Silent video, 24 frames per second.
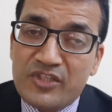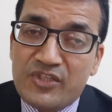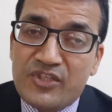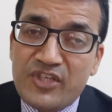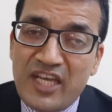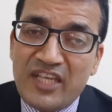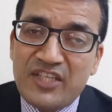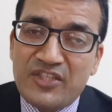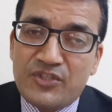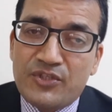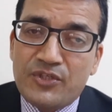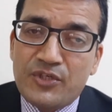
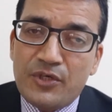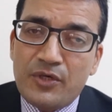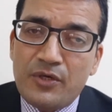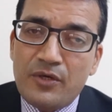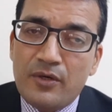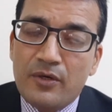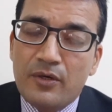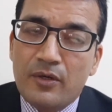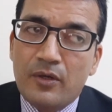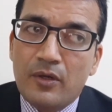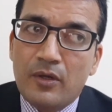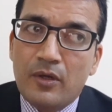gesture
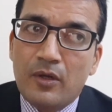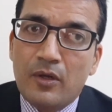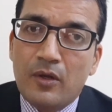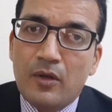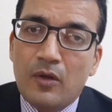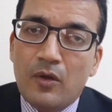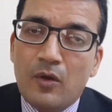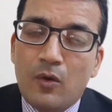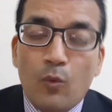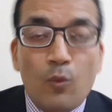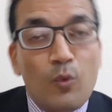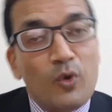
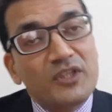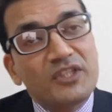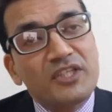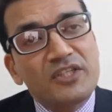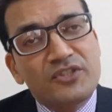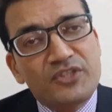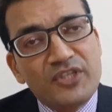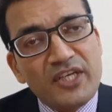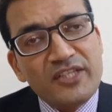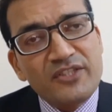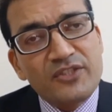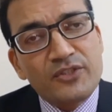were the
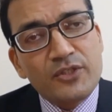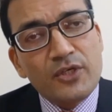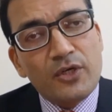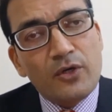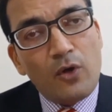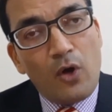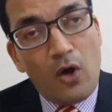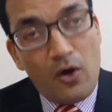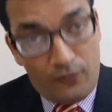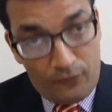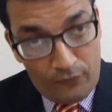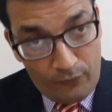gesture
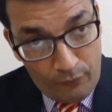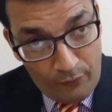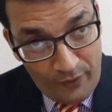of